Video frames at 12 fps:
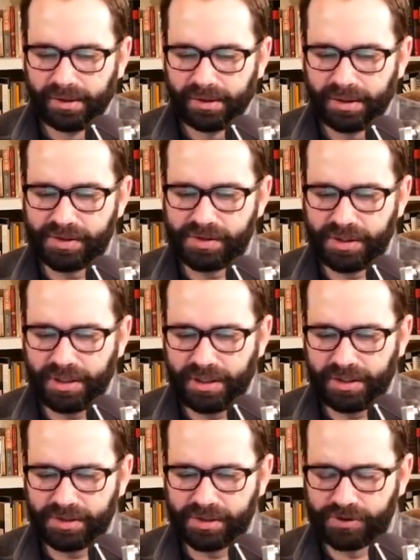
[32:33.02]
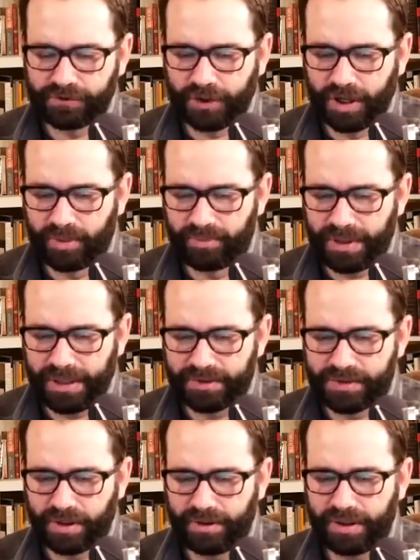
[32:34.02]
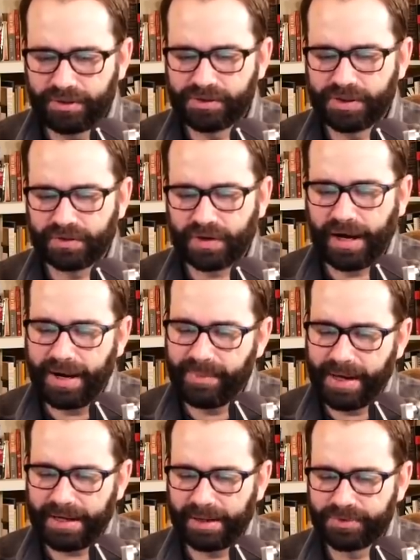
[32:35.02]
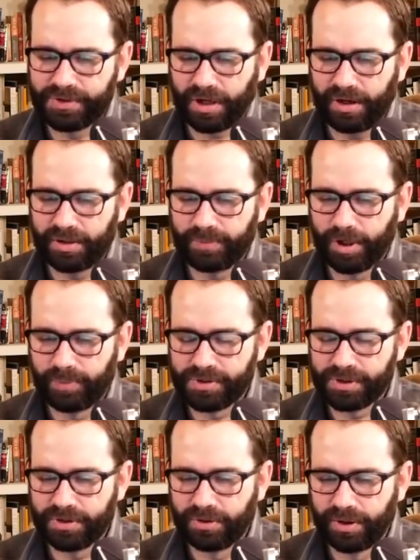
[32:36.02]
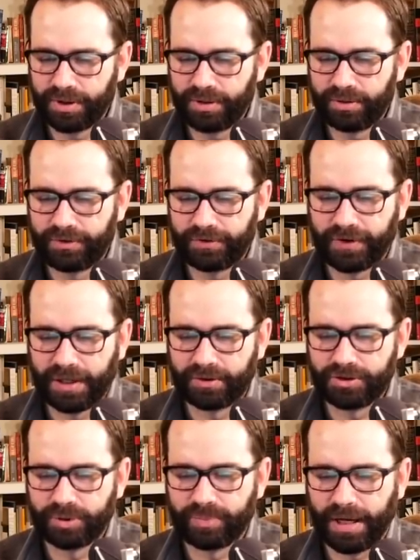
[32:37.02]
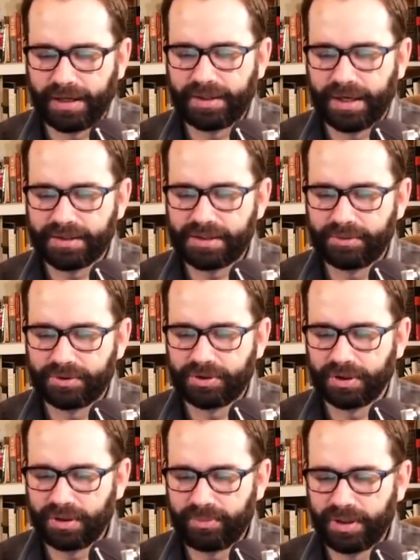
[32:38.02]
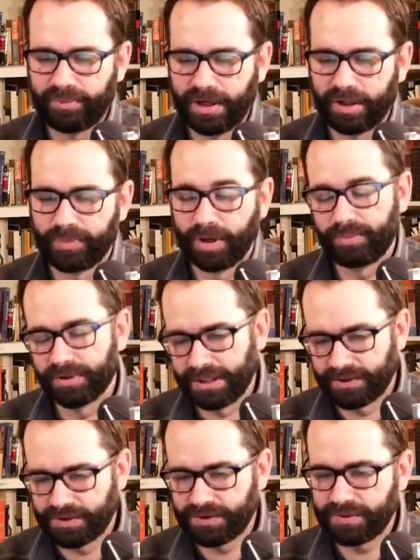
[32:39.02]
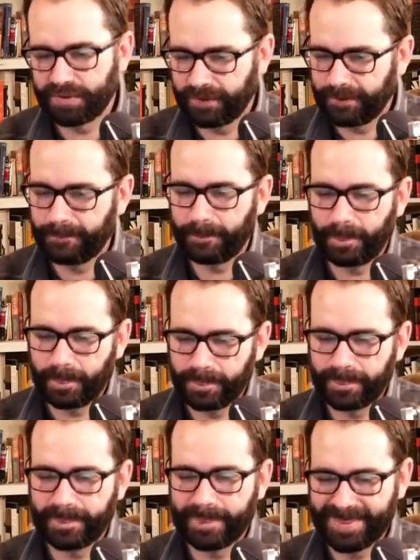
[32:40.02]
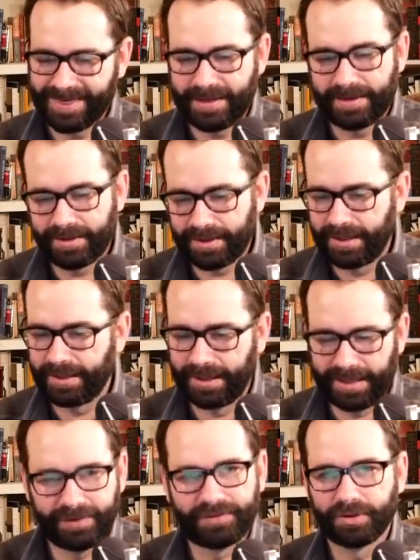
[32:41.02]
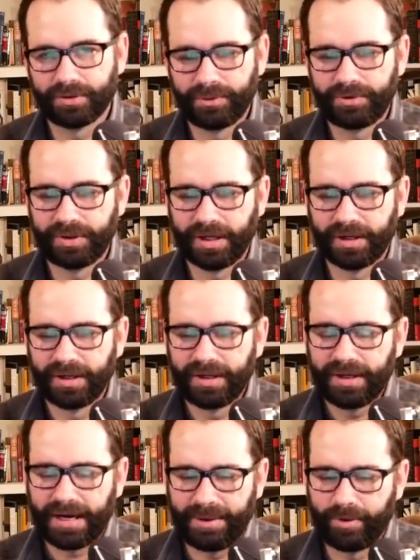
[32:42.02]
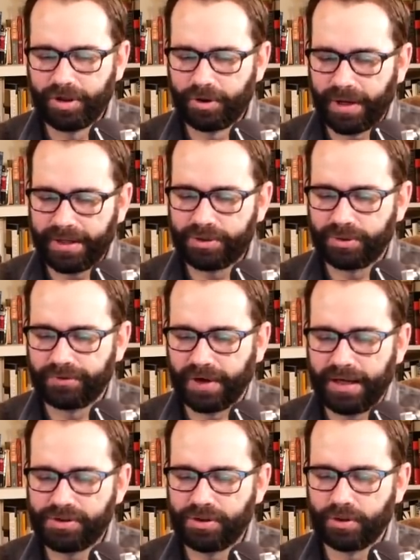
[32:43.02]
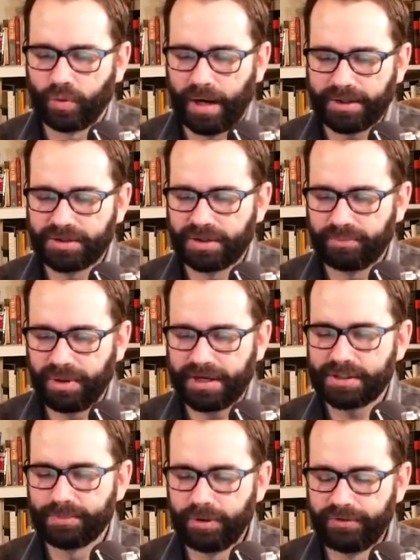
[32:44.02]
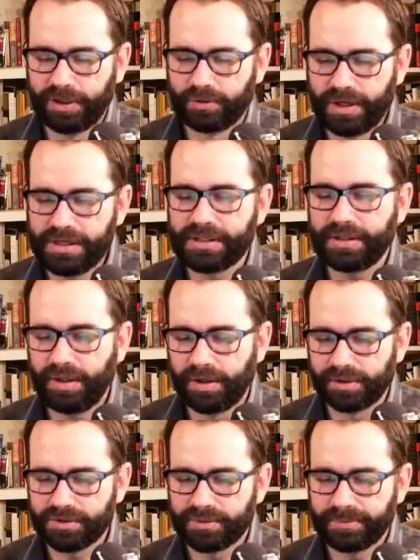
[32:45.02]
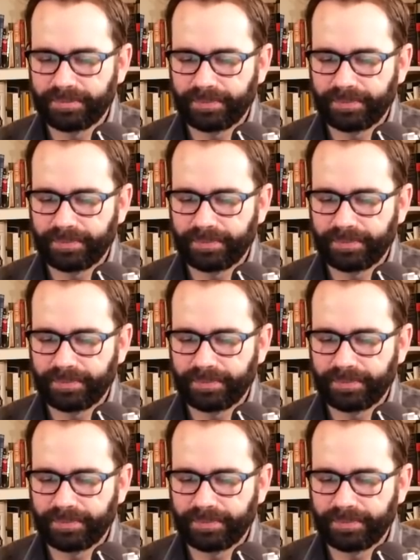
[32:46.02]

Let's see. This is from Antonio says, "Hi Matt, I'm sorry the Pope is ignoring you. If he followed your podcast, he would surely be a better pope." Well, that's I, would have to agree with you there. I'm only writing to advise you to watch the best movie in recent years,